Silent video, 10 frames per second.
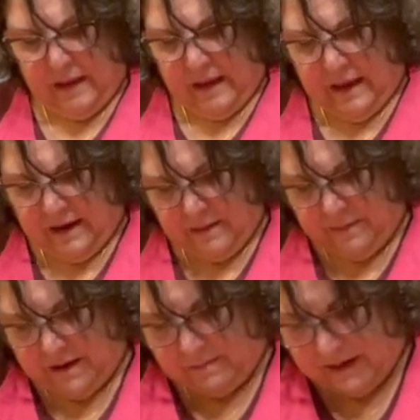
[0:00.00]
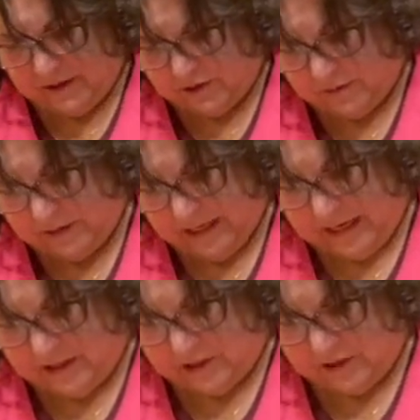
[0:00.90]
and I'm gonna make
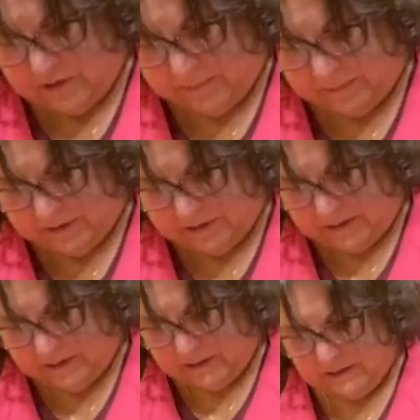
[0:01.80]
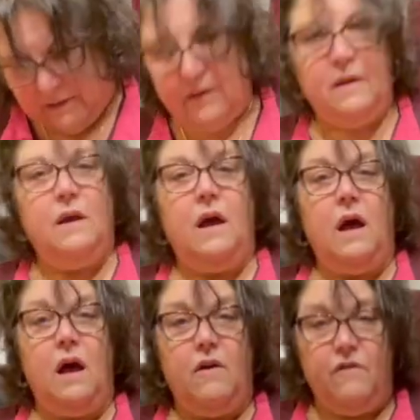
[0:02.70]
julienne strips
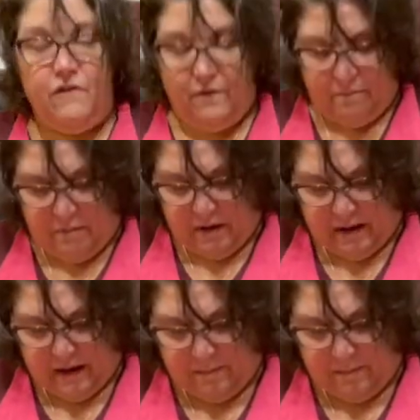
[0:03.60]
of my